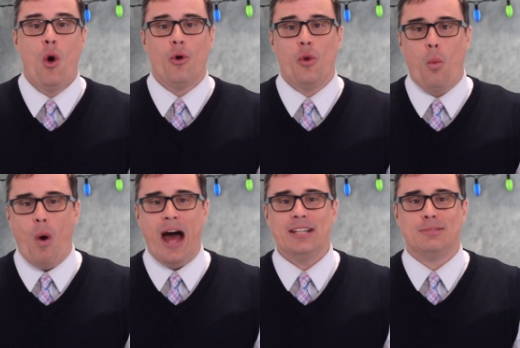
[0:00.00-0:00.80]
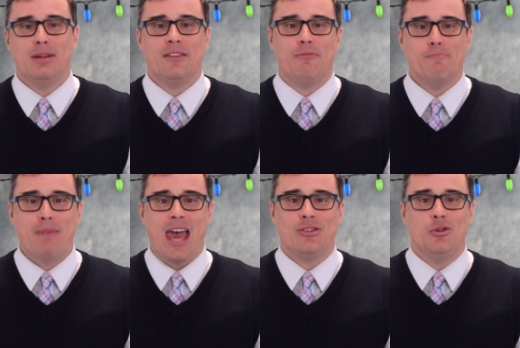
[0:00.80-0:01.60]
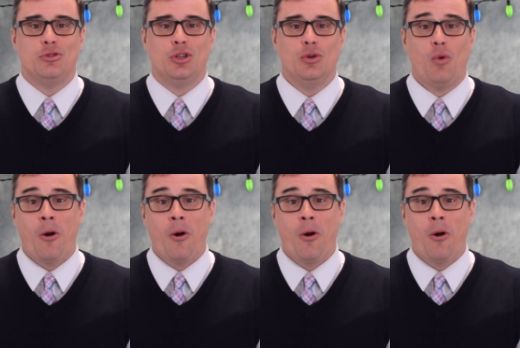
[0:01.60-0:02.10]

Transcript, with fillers: or the wise men from Matthew 2,